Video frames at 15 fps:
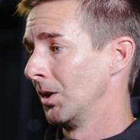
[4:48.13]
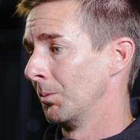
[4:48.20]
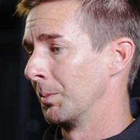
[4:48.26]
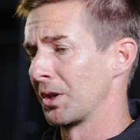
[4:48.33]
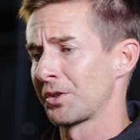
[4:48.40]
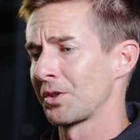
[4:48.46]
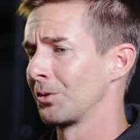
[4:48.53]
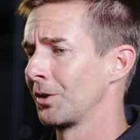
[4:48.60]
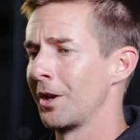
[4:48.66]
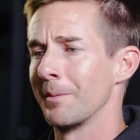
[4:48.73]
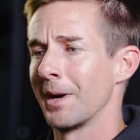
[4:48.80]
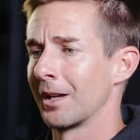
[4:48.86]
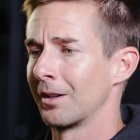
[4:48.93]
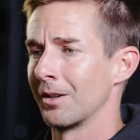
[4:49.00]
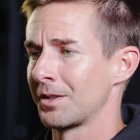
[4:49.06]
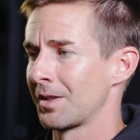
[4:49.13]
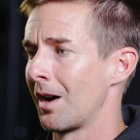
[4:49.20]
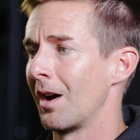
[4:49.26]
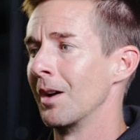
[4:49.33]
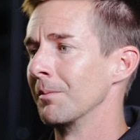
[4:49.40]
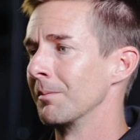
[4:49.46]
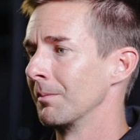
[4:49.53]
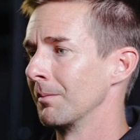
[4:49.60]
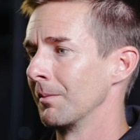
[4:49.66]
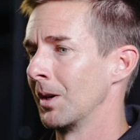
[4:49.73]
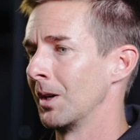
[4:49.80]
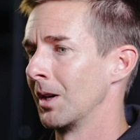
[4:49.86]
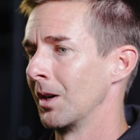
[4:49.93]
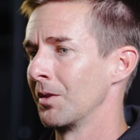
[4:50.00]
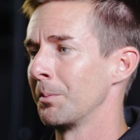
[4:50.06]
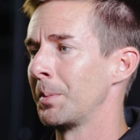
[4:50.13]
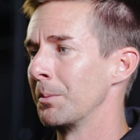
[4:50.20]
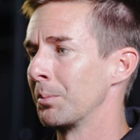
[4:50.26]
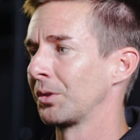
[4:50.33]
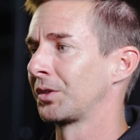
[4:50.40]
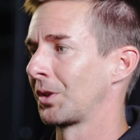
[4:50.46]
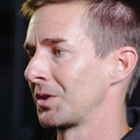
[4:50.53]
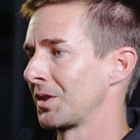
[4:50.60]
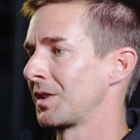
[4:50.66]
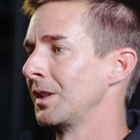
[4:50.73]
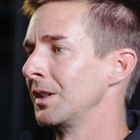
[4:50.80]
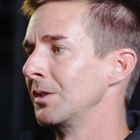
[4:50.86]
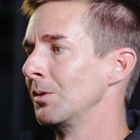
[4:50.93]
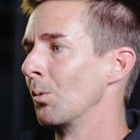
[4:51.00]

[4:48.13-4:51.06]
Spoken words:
But it's only a matter of time that people start to see